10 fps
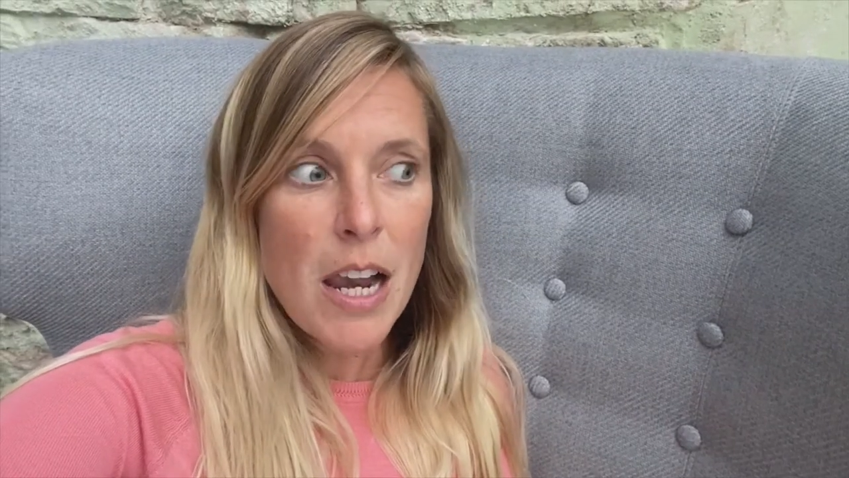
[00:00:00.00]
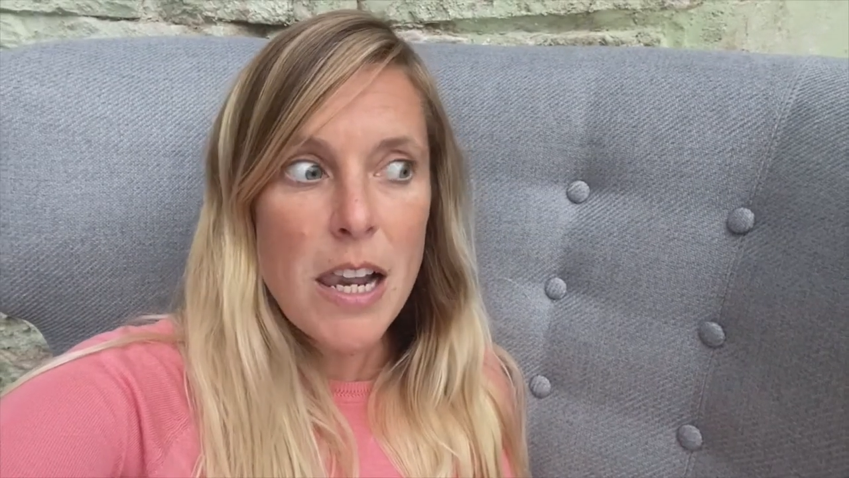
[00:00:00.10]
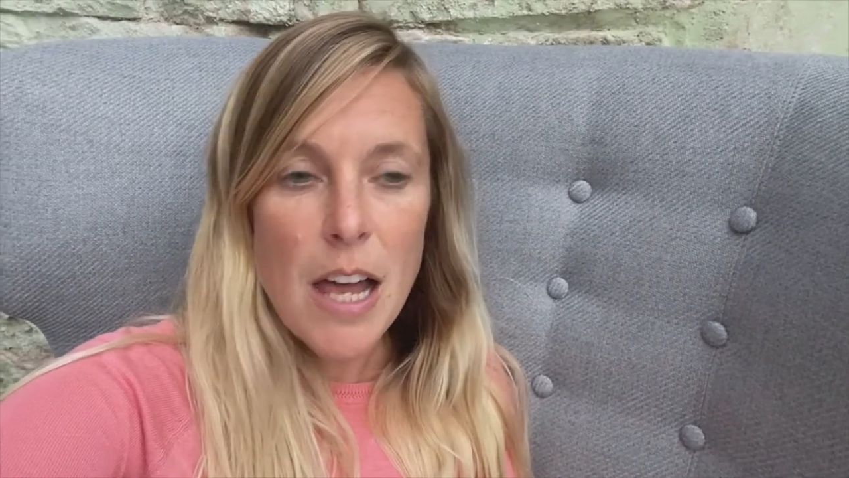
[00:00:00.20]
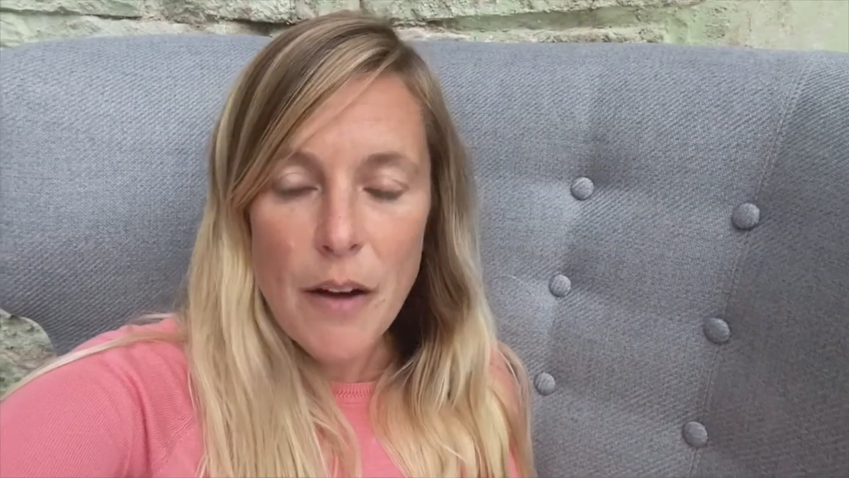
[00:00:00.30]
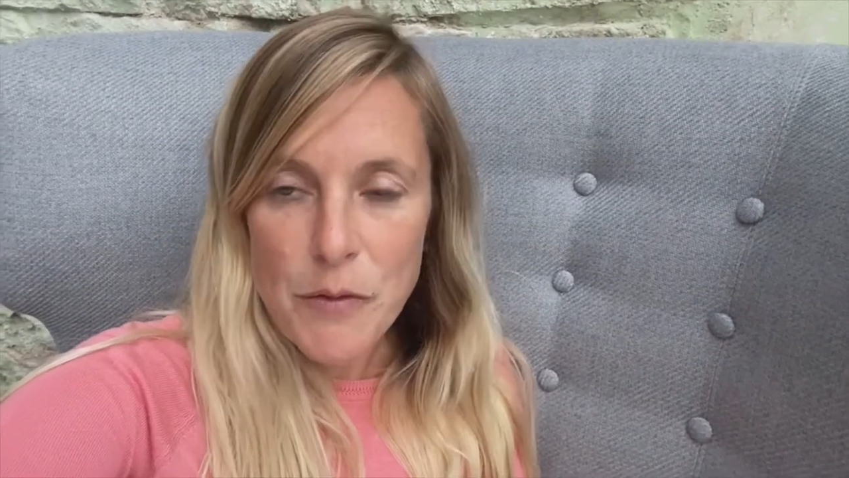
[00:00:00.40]

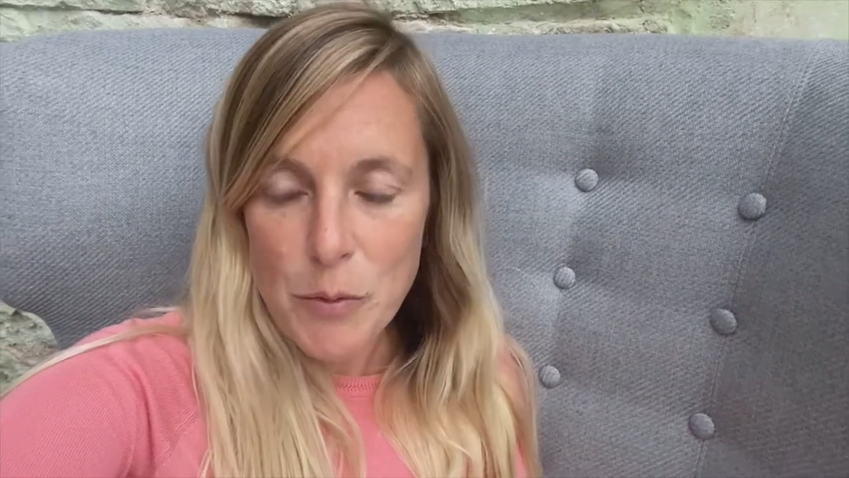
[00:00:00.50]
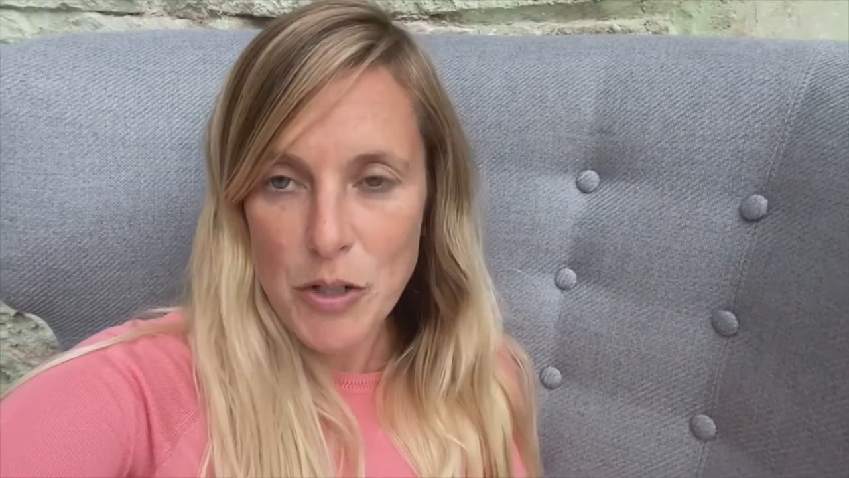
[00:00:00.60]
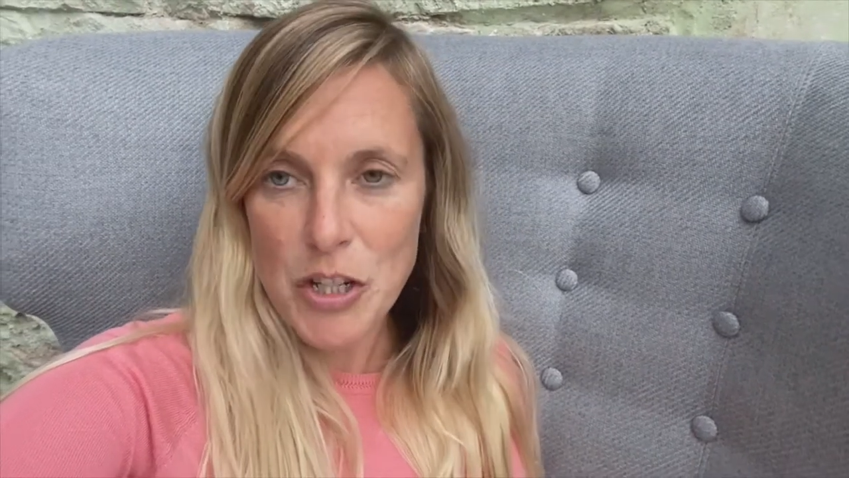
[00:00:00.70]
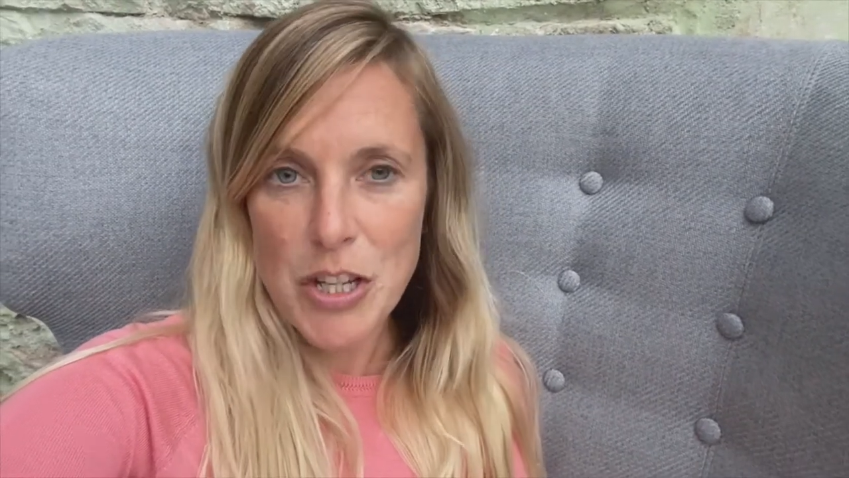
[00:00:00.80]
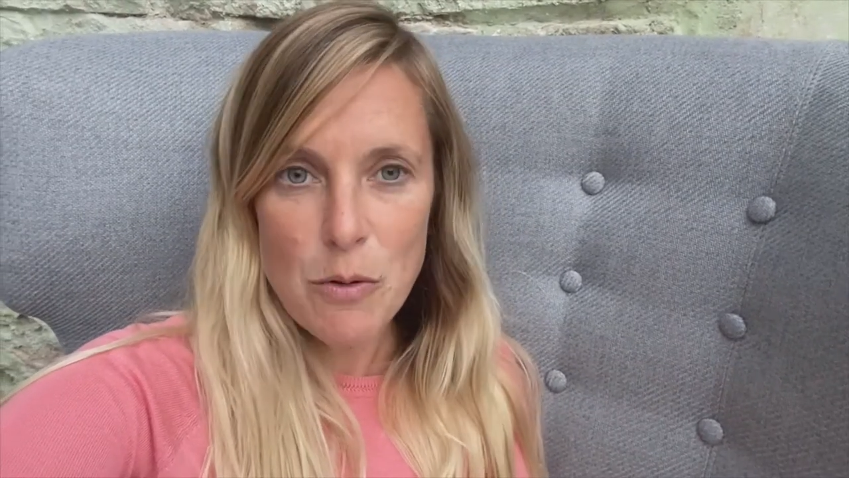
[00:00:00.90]
loved
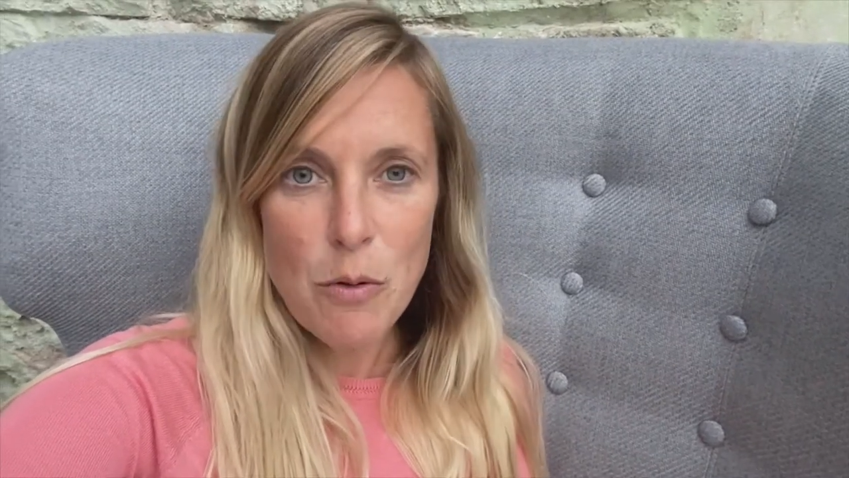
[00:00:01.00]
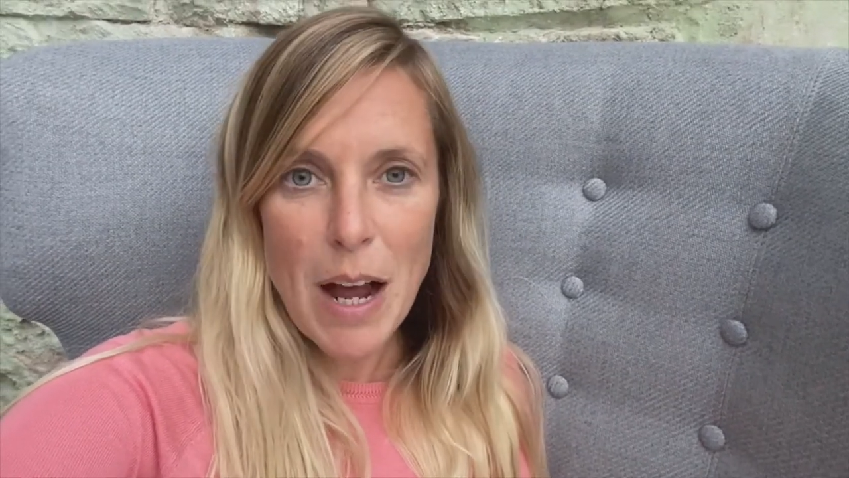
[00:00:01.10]
watching you all